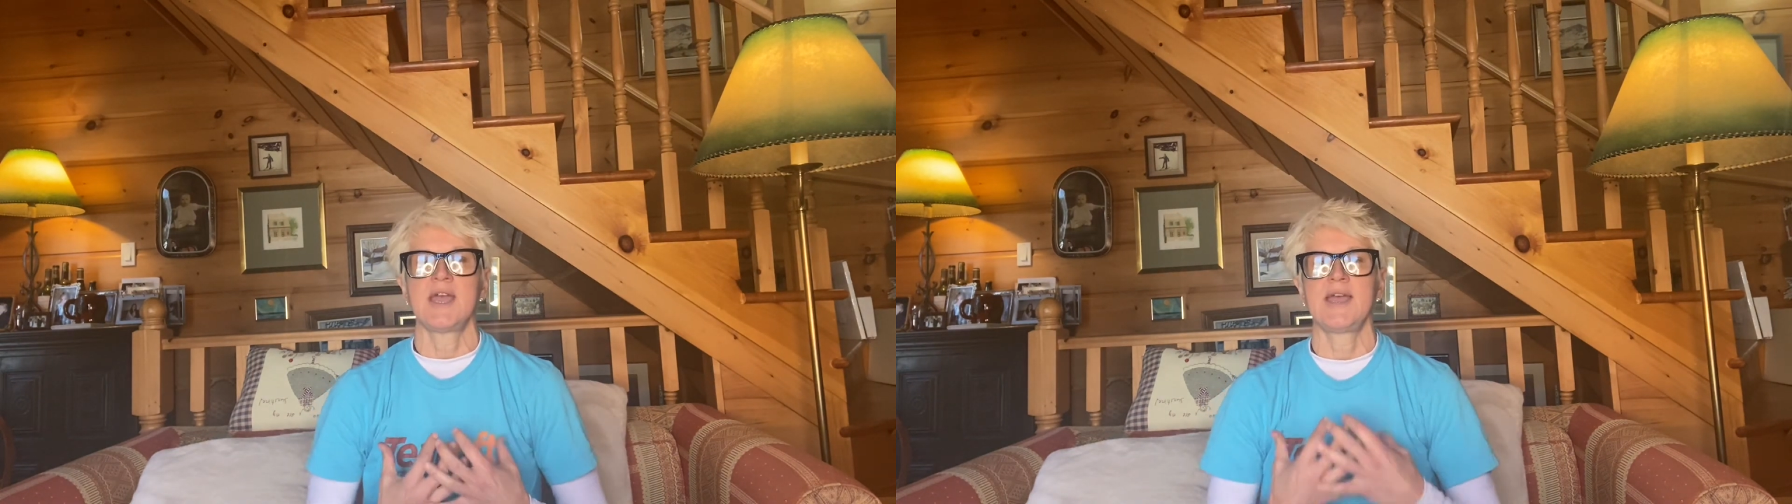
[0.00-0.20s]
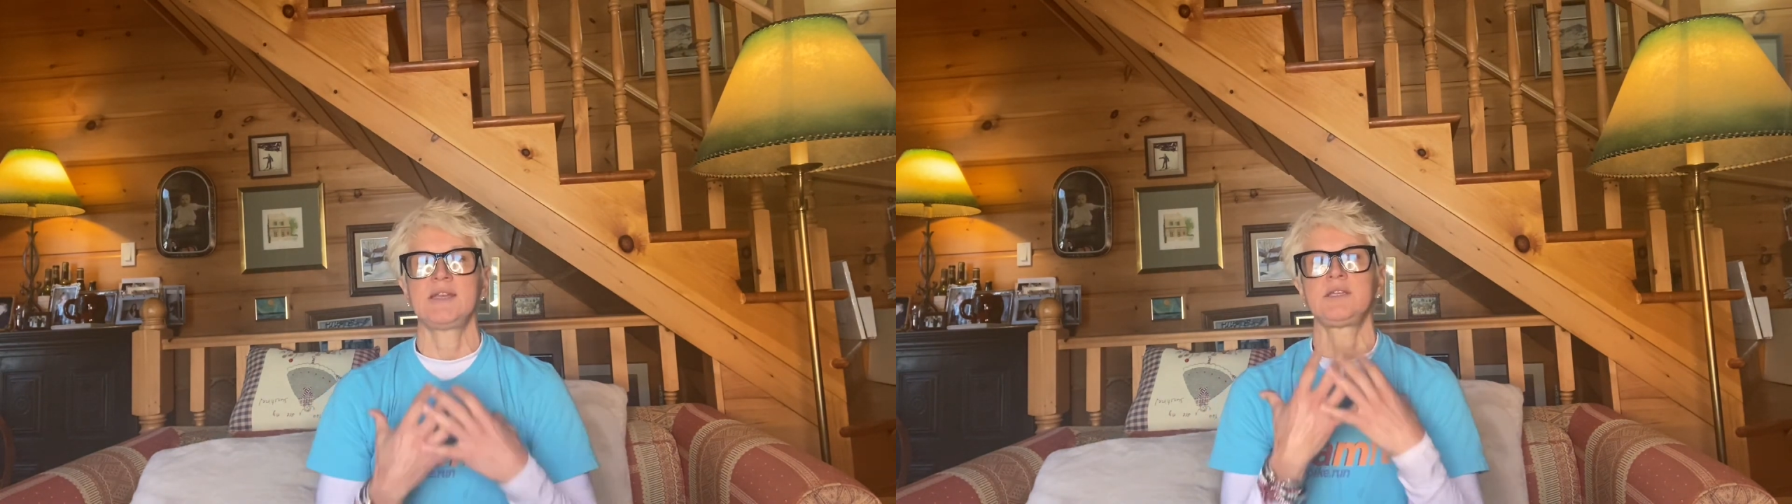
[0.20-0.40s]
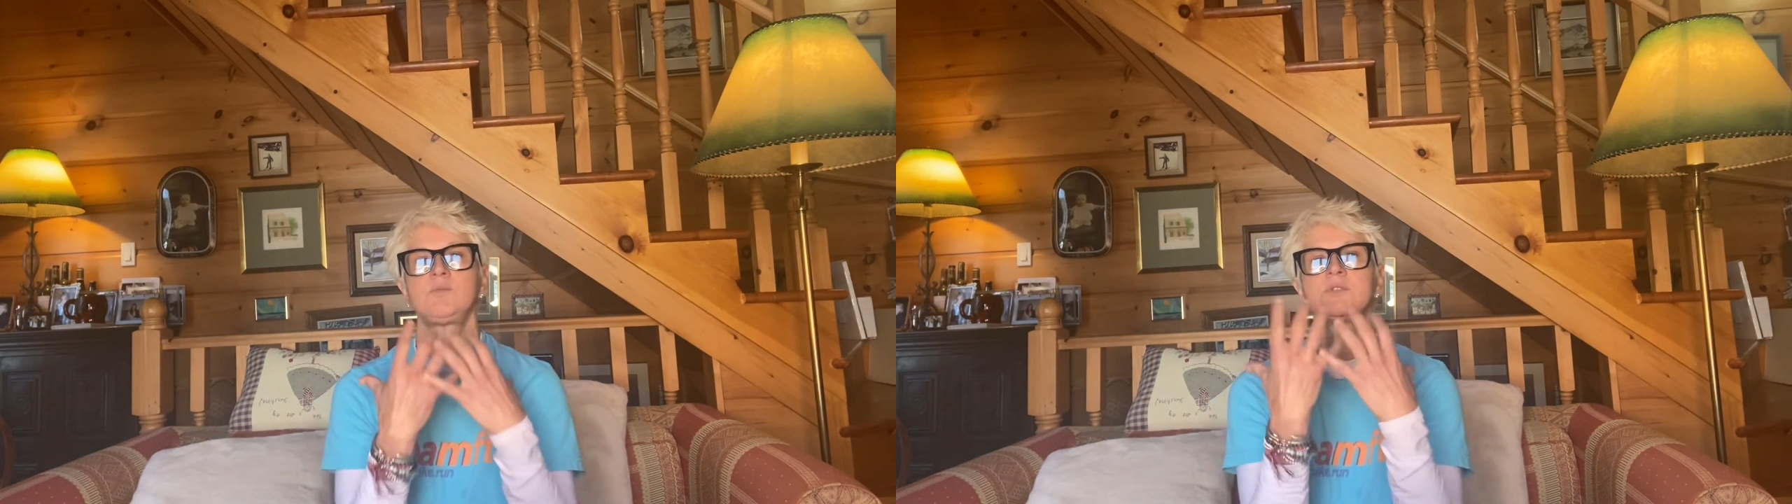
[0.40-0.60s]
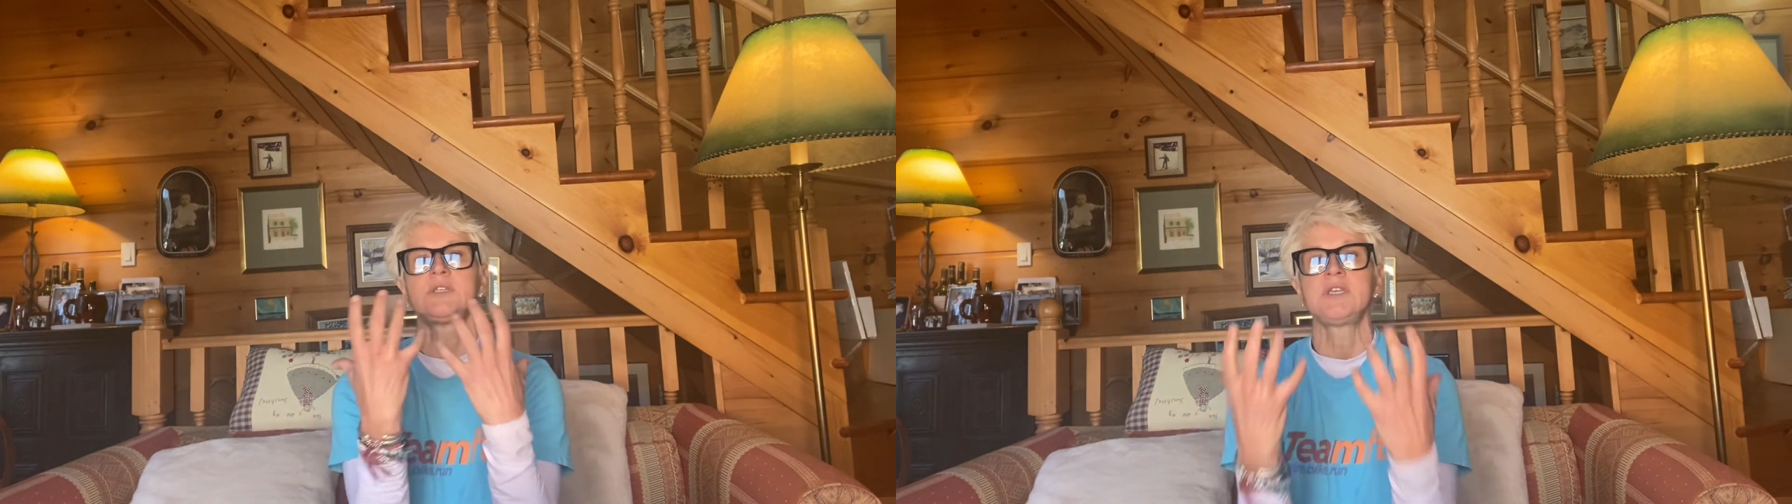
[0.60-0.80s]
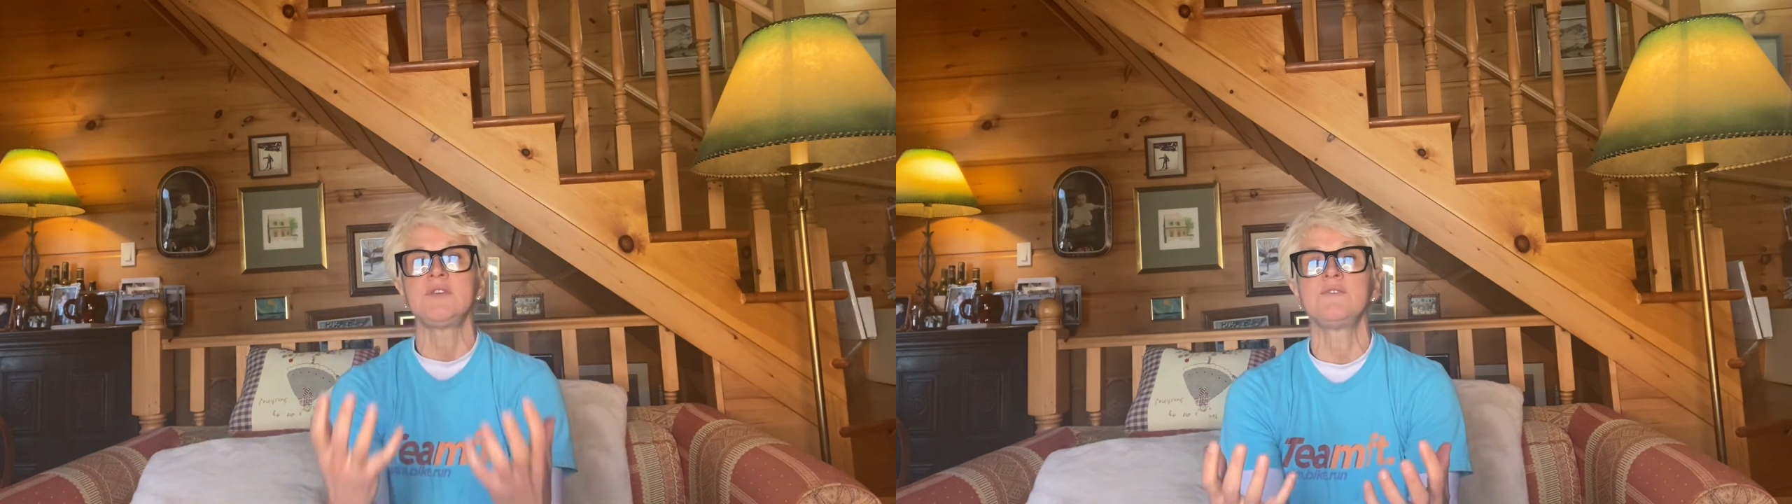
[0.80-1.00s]
and it will
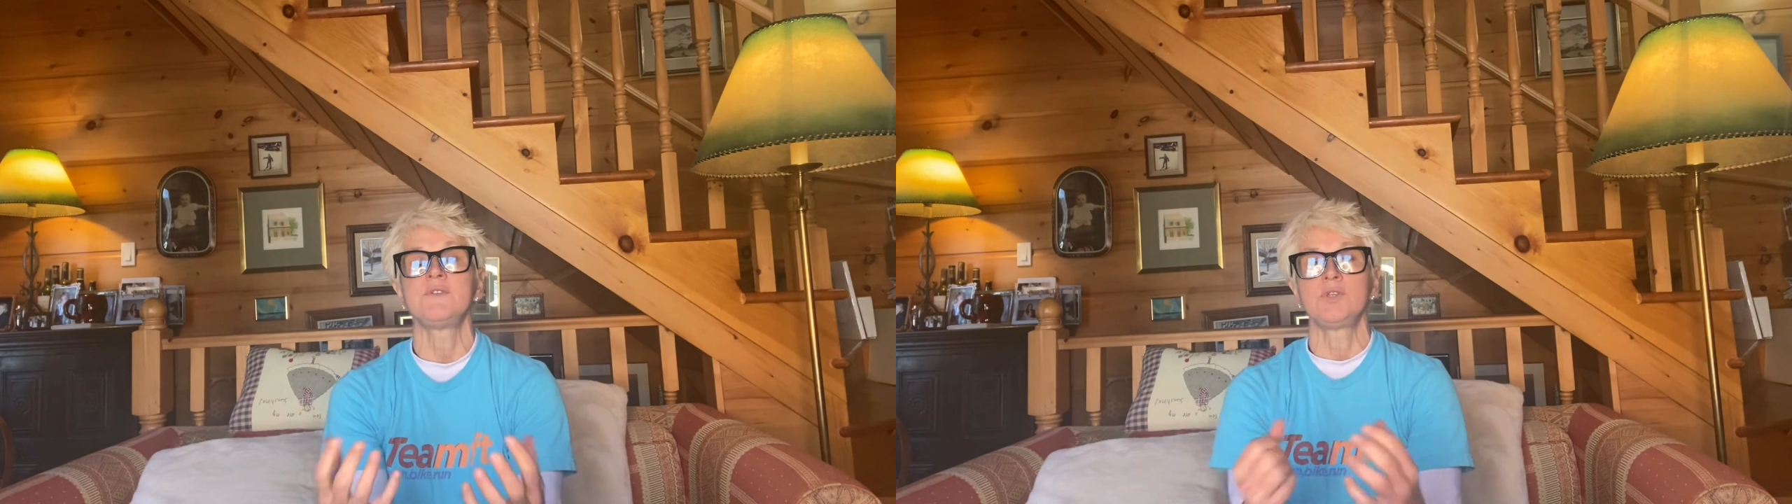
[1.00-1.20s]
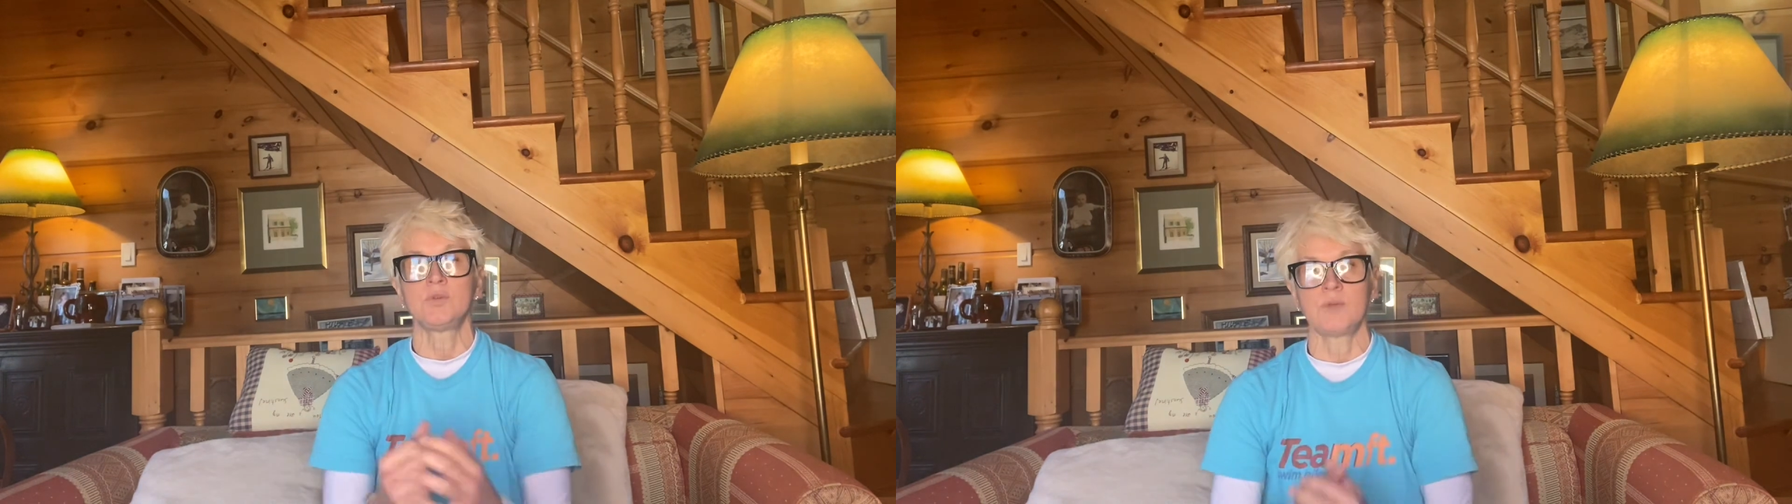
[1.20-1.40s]
give you